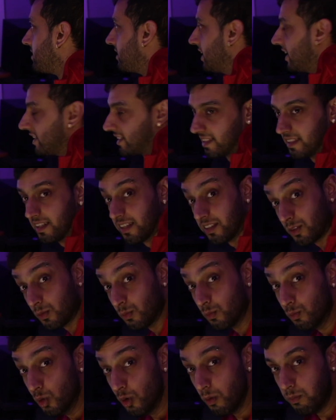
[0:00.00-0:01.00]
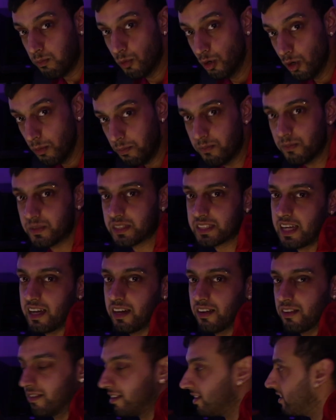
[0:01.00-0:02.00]
That's the boop boop
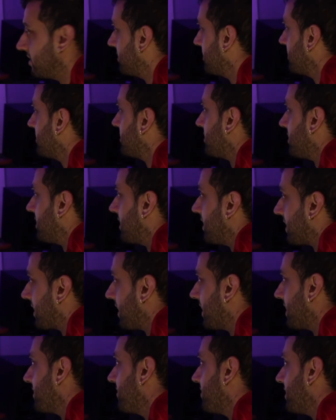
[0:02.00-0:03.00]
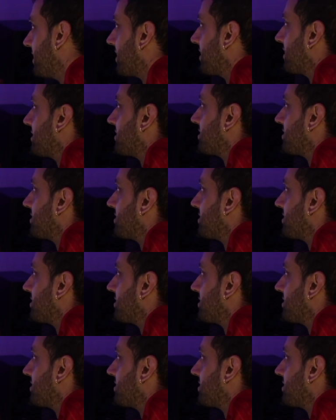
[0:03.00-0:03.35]
sound done, right?